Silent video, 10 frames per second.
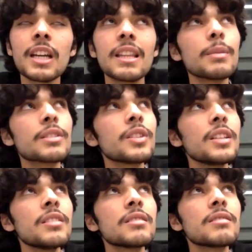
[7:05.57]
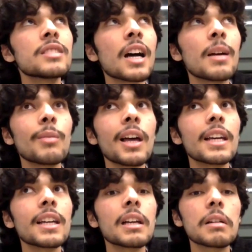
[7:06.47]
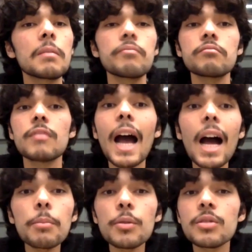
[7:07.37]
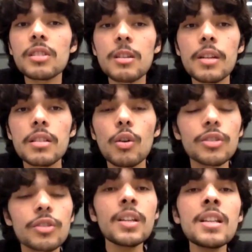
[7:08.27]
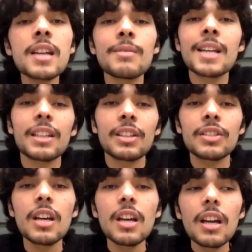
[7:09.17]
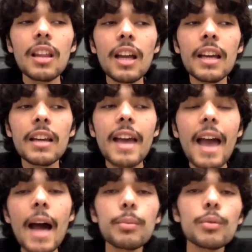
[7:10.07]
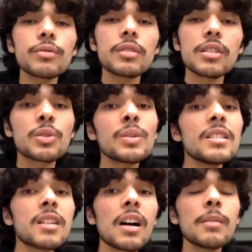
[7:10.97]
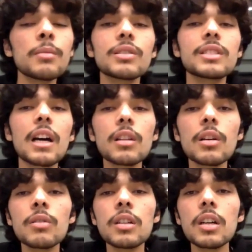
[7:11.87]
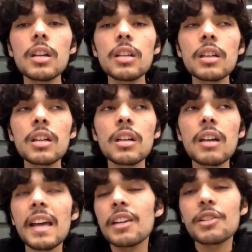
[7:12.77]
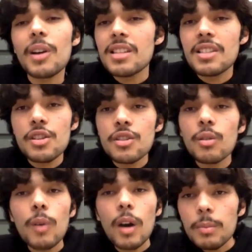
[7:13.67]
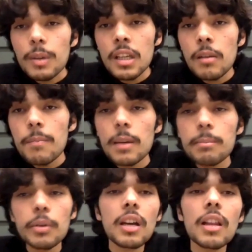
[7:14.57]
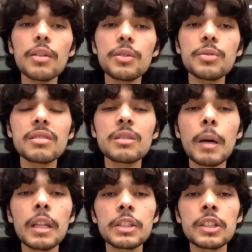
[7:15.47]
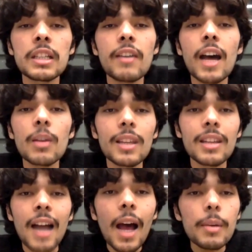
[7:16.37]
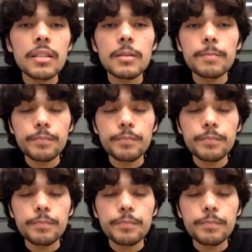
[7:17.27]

and limit screen time, like app usage limits or screen time trackers, like Apple's Screen Time or download the Android's Digital Wellbeing. Both allow users to monitor and evaluate their habits.